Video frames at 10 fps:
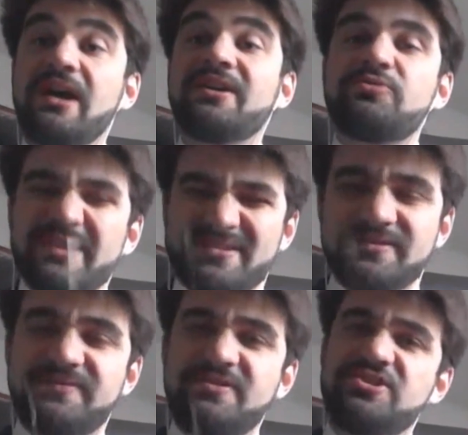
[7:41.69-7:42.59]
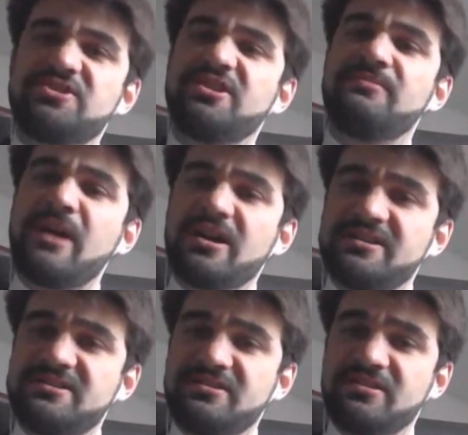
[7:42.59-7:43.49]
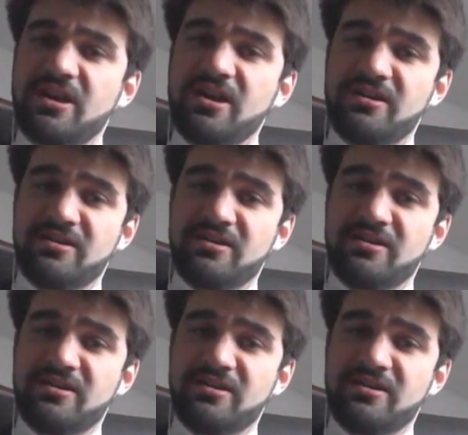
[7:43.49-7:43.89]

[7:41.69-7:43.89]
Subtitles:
aggressive digital marketing